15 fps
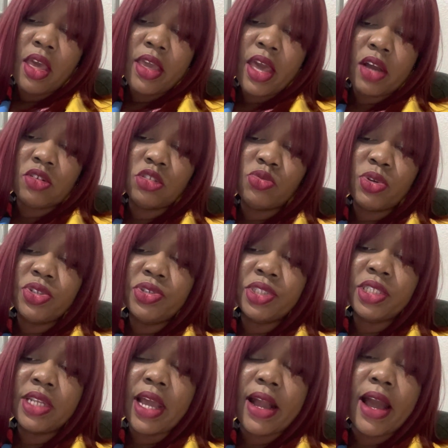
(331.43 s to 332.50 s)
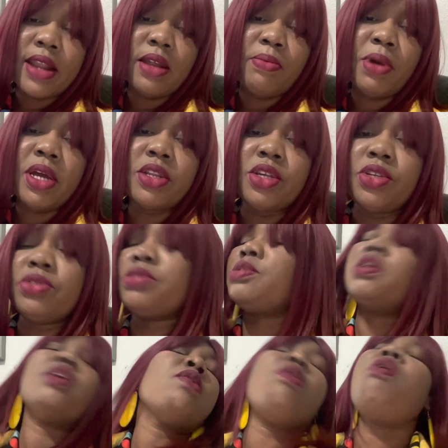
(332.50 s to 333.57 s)
Yeah, because when you see that kind of money, you
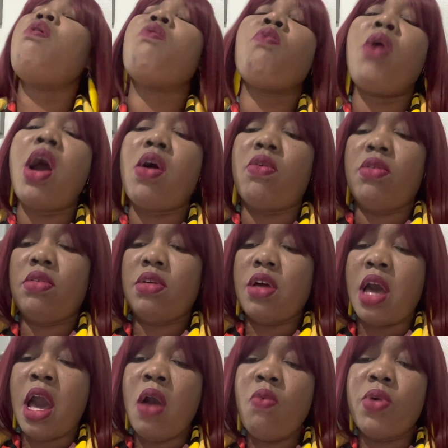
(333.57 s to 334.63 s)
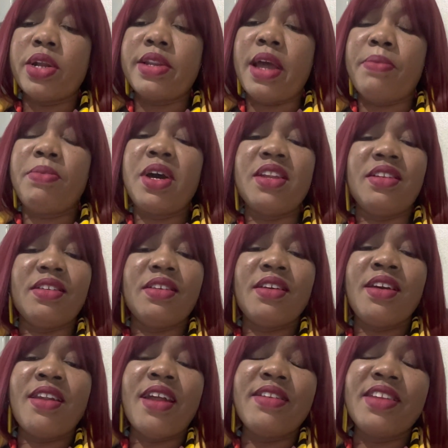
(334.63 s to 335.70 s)
say, oh, wow, I want that money.
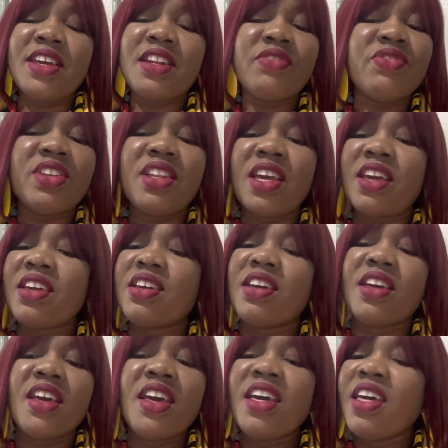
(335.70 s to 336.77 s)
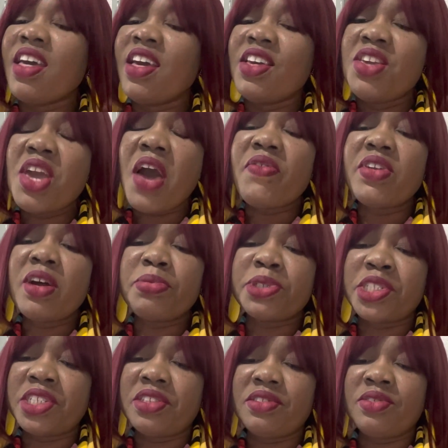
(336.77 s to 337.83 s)
And at the end of the day, you have an
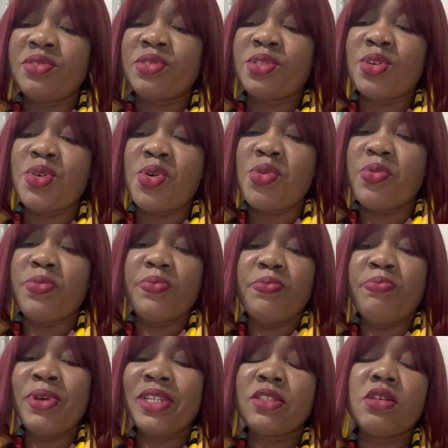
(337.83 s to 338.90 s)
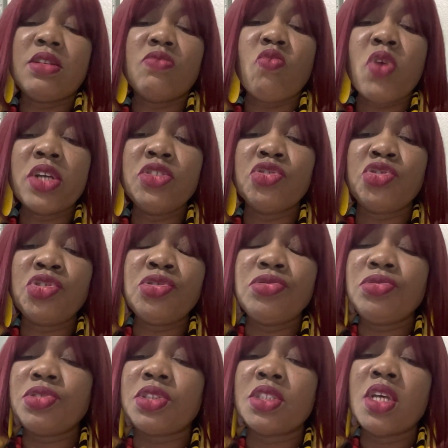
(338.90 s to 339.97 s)
option. So based on what you
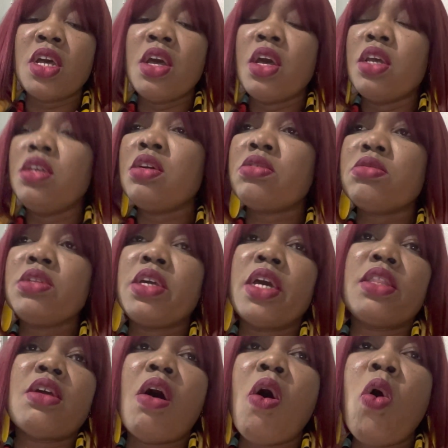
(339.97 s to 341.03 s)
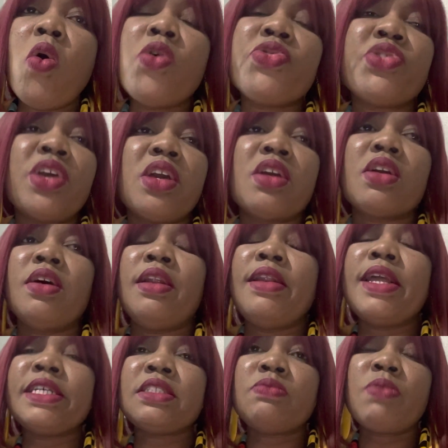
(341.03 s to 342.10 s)
choose, you could get the whole thing
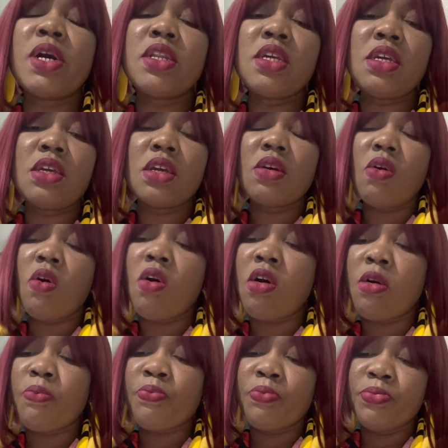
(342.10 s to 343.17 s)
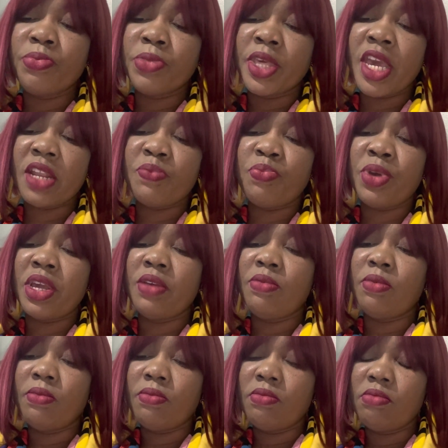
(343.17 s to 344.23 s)
less money or get
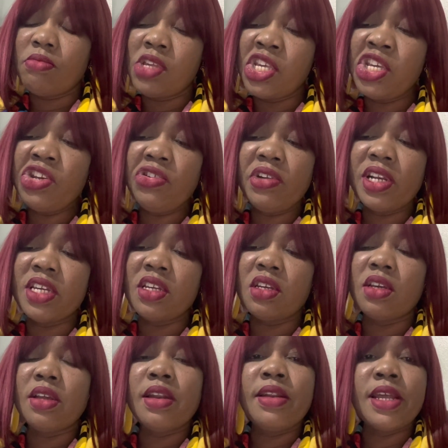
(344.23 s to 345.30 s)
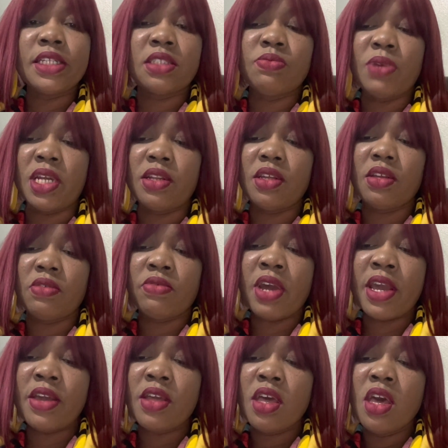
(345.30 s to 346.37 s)
paid yearly less money,
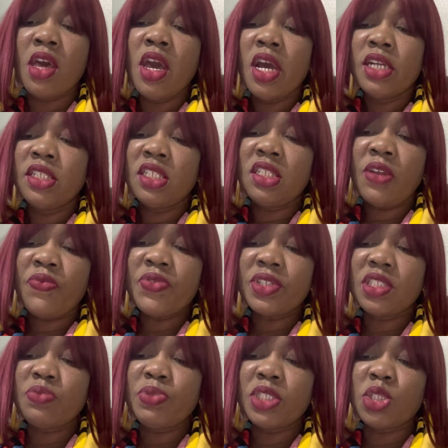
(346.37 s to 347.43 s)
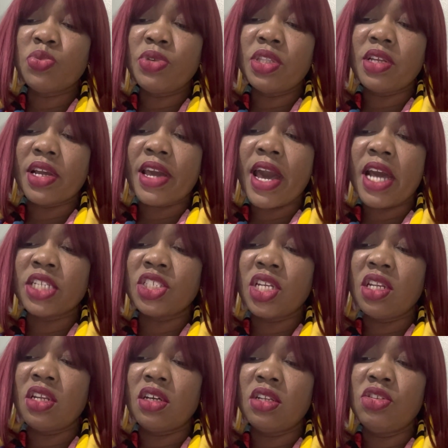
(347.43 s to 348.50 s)
right? The difference between the cash
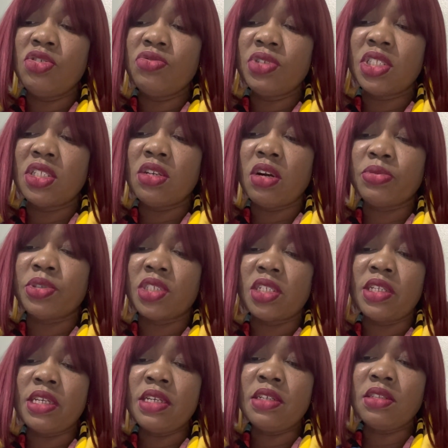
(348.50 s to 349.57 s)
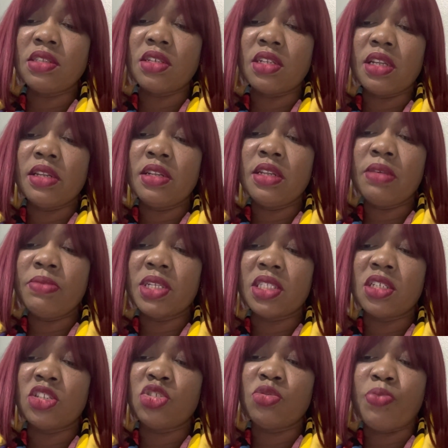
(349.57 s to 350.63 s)
and the annuity option isn't
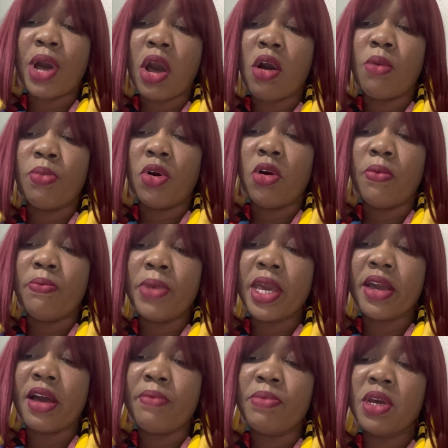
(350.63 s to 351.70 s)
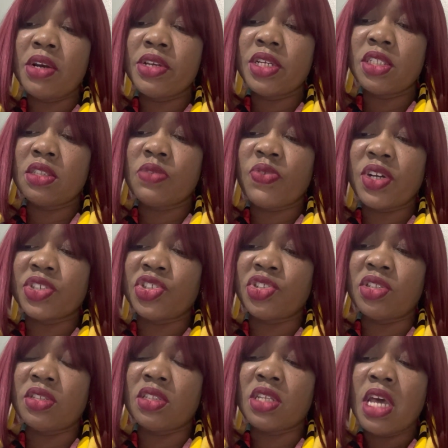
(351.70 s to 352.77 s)
limited to Powerball. Mega Millions
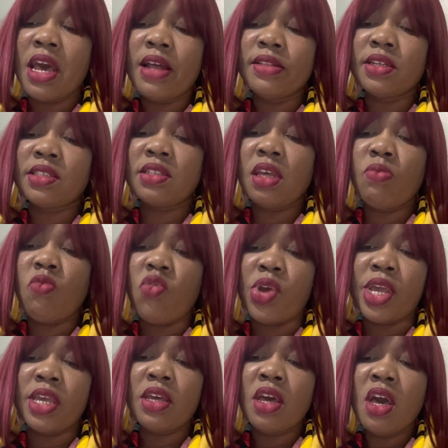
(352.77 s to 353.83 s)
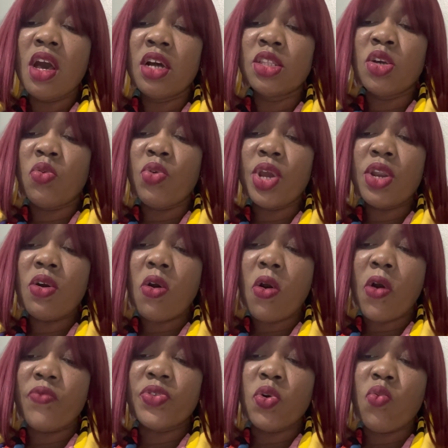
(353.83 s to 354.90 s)
functions the same way. The winner
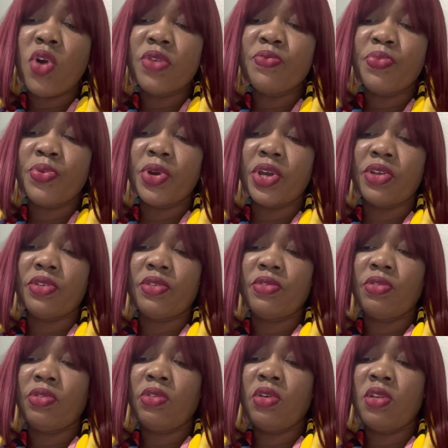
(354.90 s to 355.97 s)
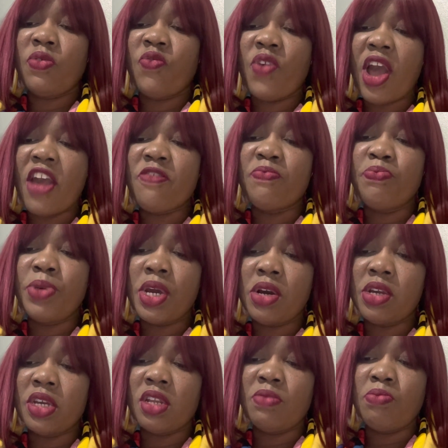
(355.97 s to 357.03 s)
of the 1.35
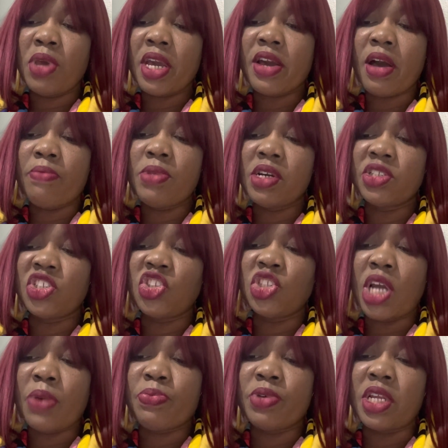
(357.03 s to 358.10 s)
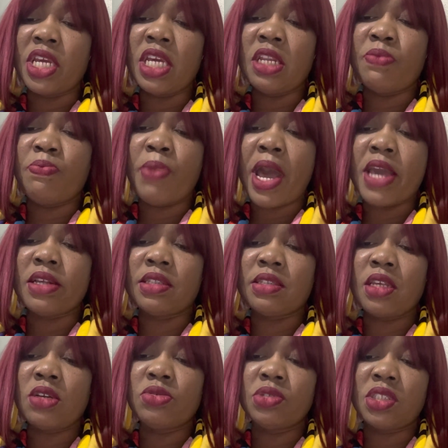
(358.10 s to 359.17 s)
billion Mega Millions jackpot hit by a
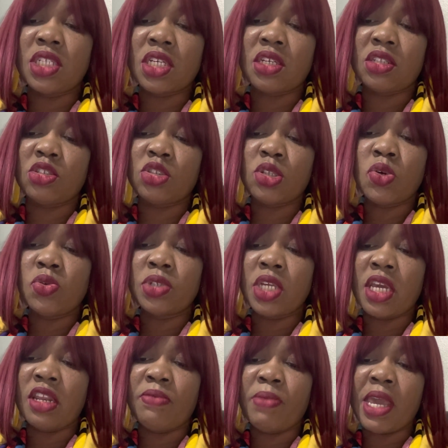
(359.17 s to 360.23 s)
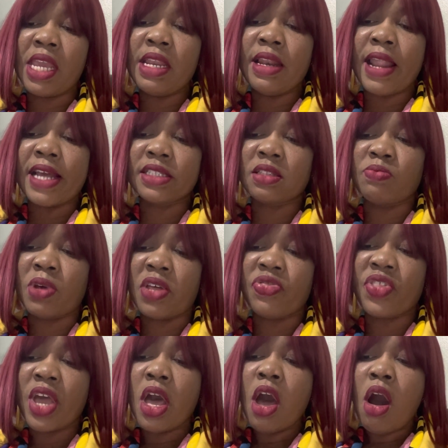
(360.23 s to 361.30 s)
single ticket sold in Maine last
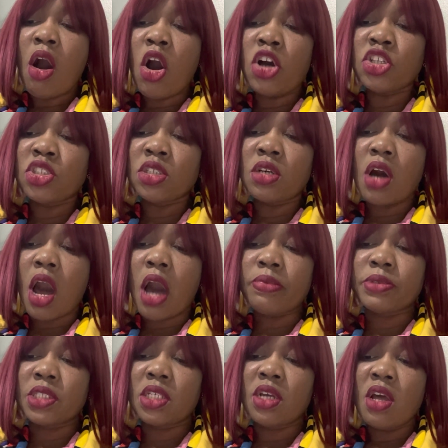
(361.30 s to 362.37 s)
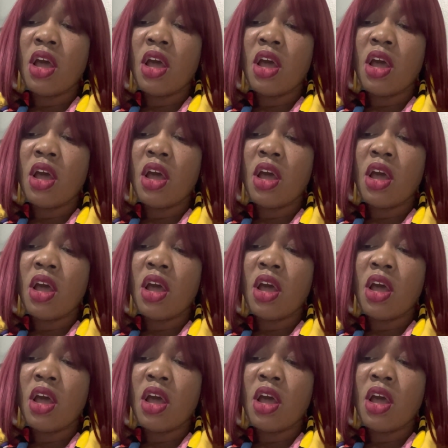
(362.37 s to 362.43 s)
month also opt